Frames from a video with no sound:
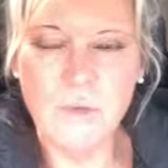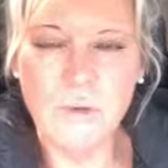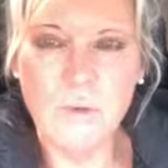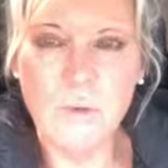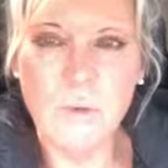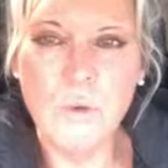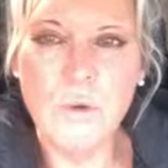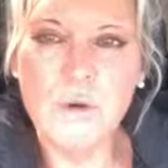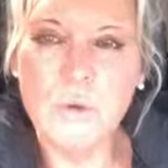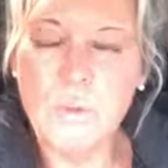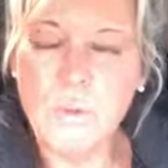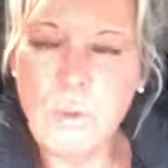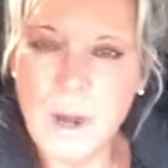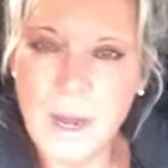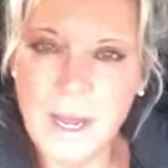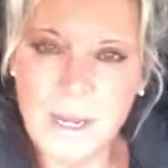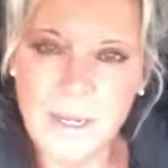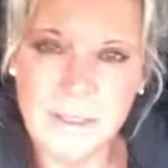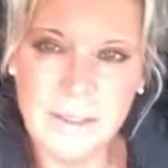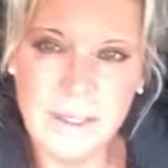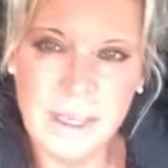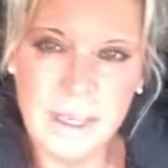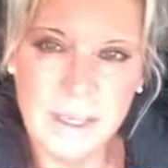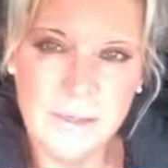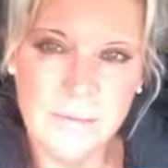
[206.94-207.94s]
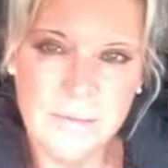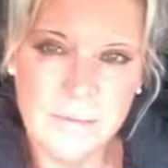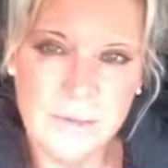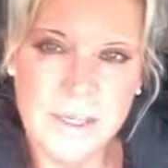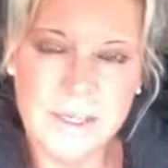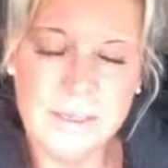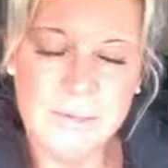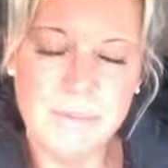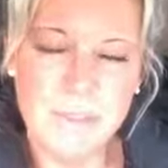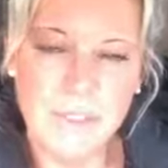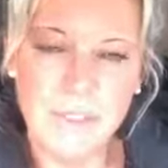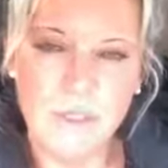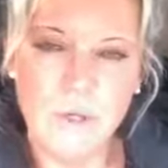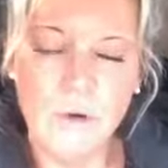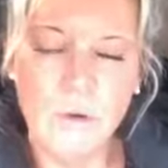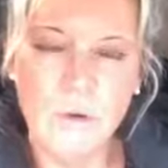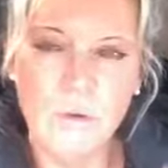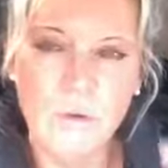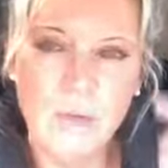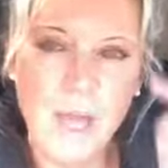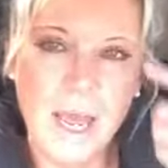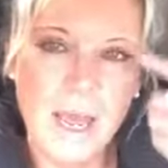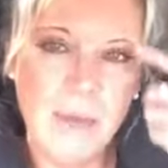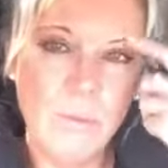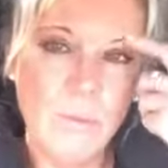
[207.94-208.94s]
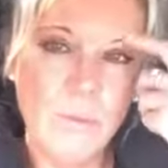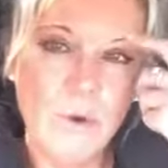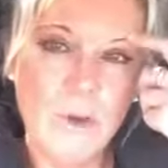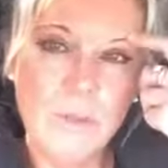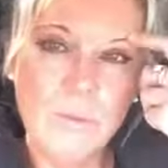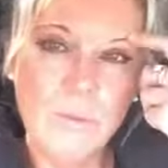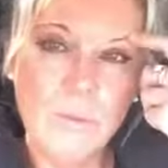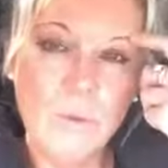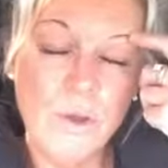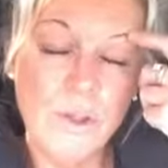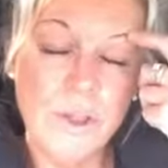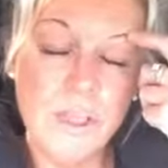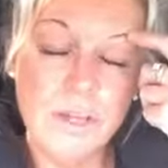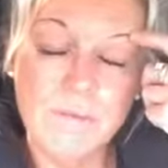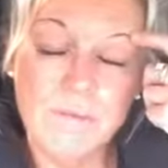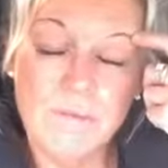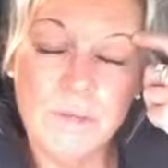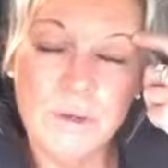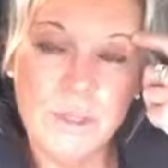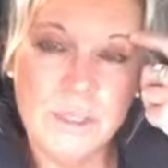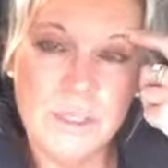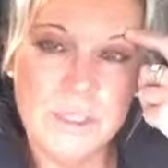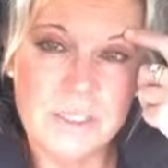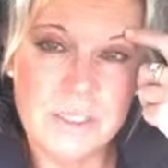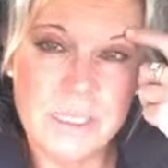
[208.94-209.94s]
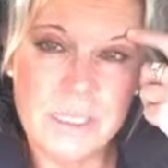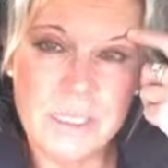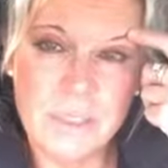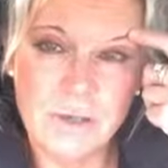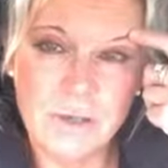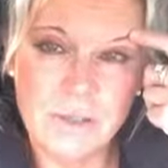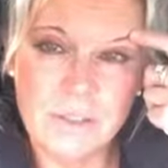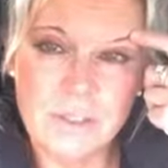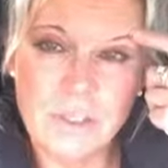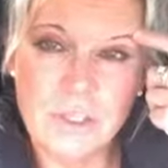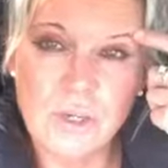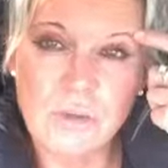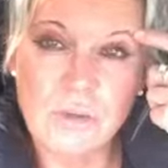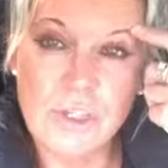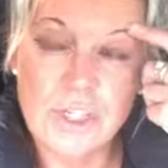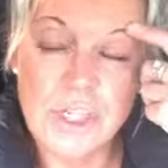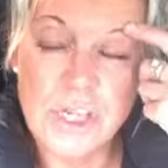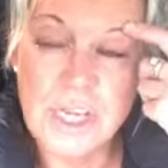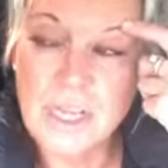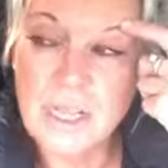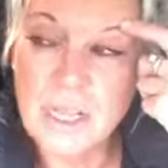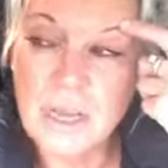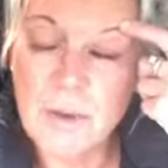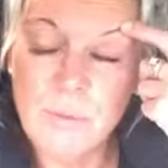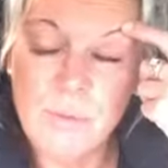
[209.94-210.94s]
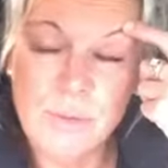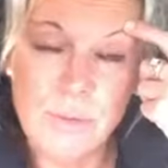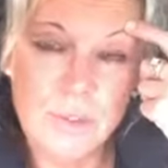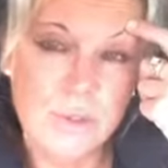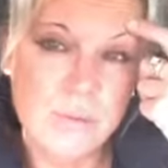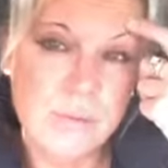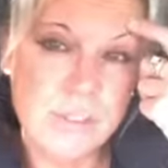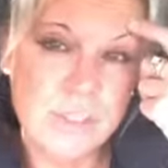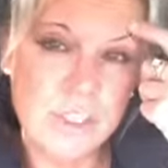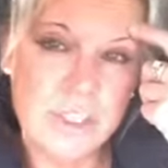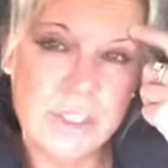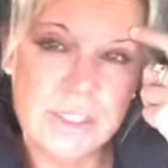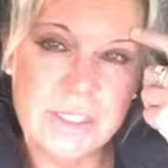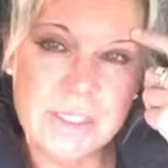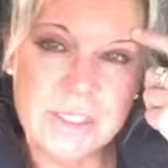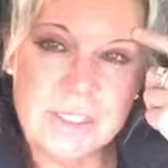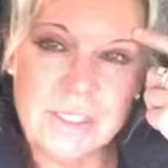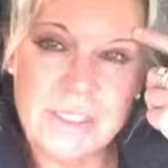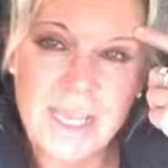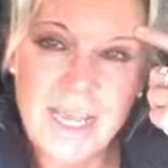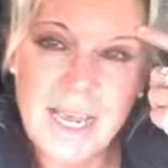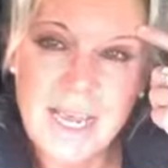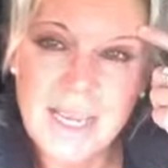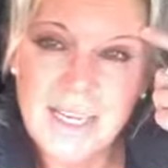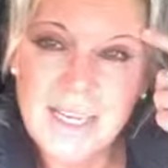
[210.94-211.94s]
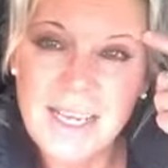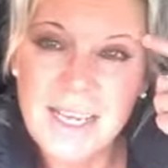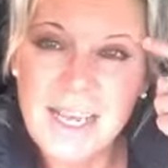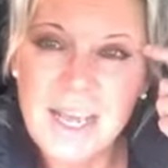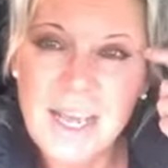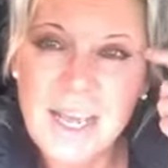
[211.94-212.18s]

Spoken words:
quarter one investment call and what they're focusing on. So I'll share that with you in just a sec.